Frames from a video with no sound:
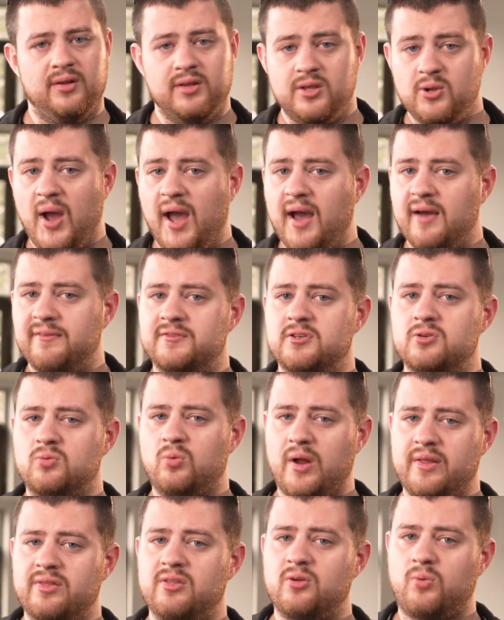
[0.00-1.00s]
You have to
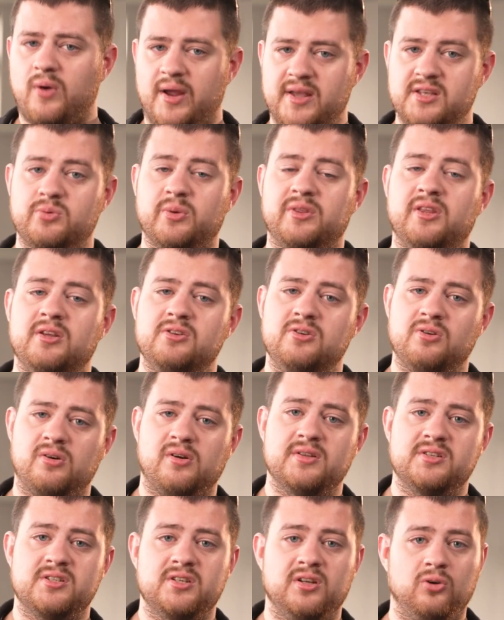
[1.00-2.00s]
run the race with
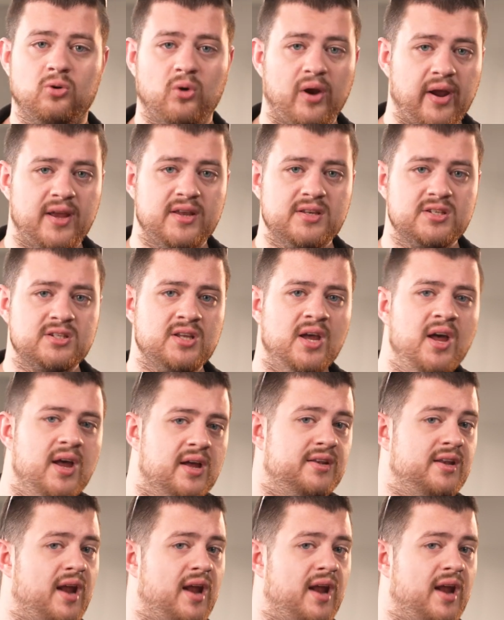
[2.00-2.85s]
endurance and grace,